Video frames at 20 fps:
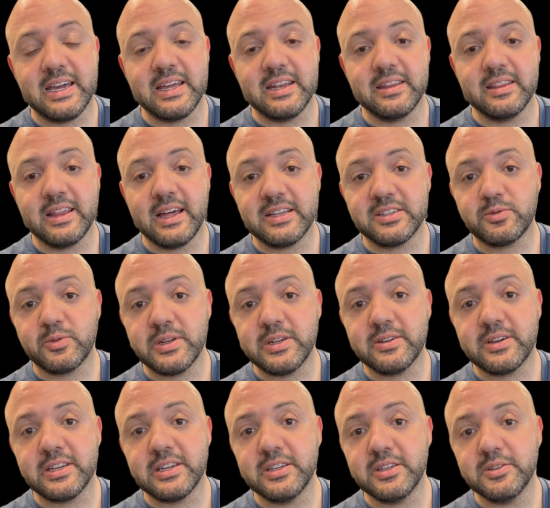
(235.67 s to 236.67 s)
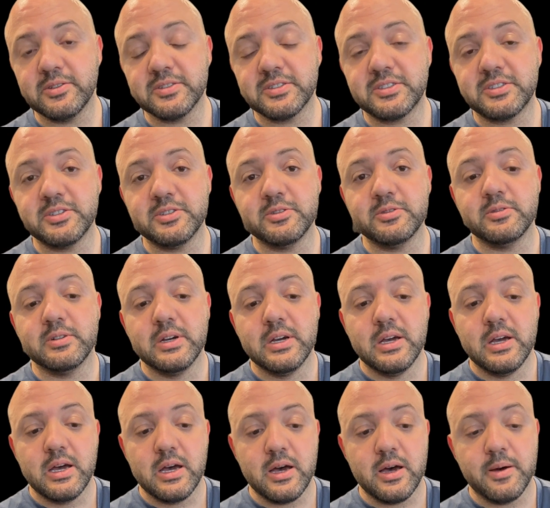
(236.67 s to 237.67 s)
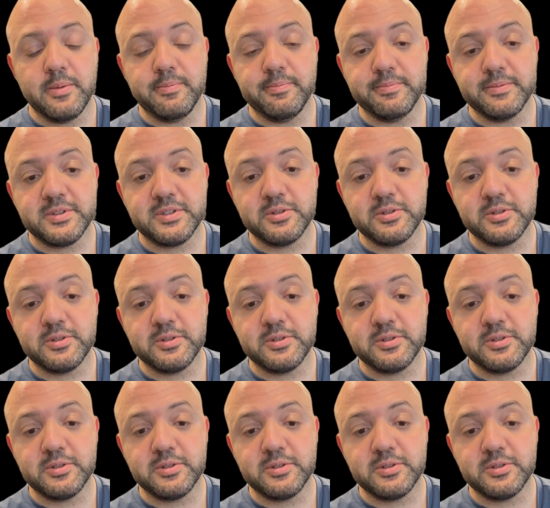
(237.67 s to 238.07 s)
and that's what you can use to um,